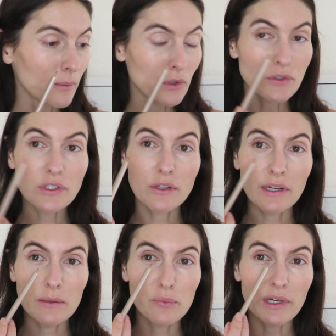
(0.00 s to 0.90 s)
I'm also
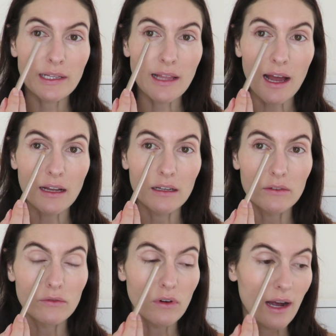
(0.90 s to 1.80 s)
going to bring that
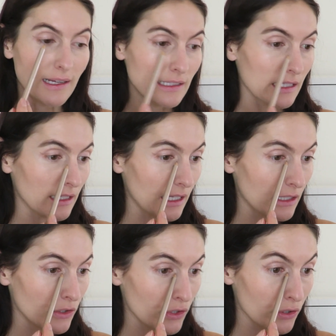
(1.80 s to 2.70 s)
right
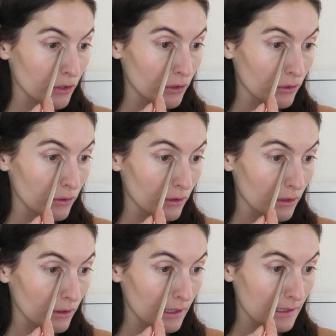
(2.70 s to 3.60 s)
into
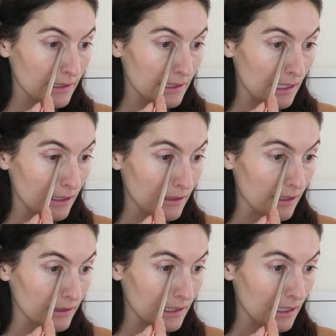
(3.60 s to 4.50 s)
this tear
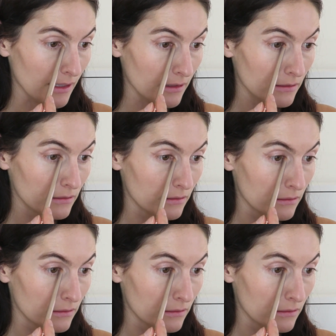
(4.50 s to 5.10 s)
duct here.